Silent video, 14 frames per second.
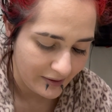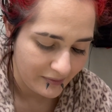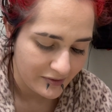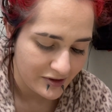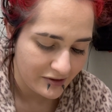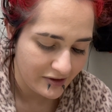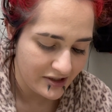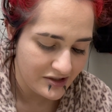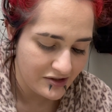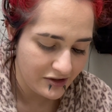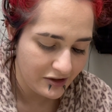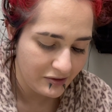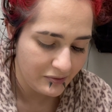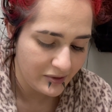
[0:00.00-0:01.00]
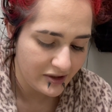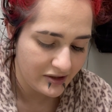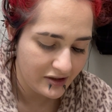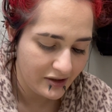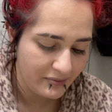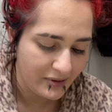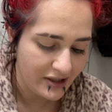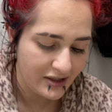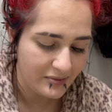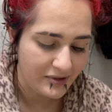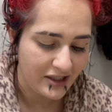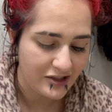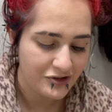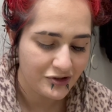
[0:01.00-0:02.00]
So let's start with the bottom
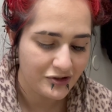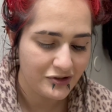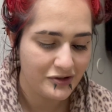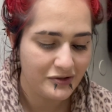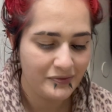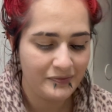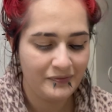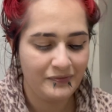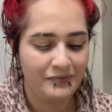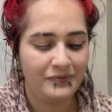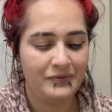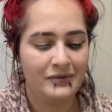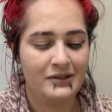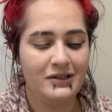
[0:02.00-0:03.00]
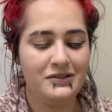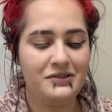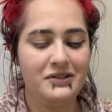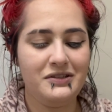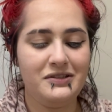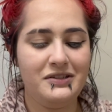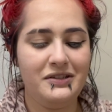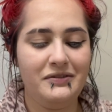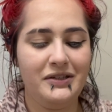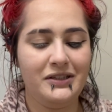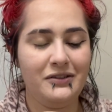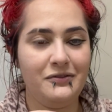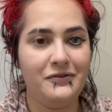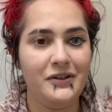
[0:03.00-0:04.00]
lashes. As you can see, like,
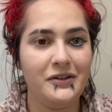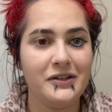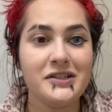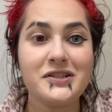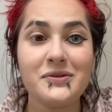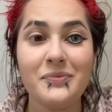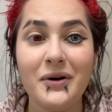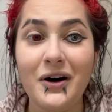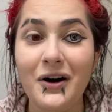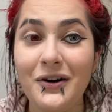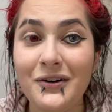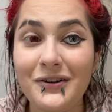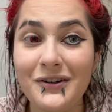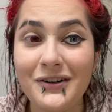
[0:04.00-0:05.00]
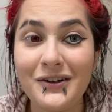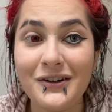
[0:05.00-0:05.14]
they're very small,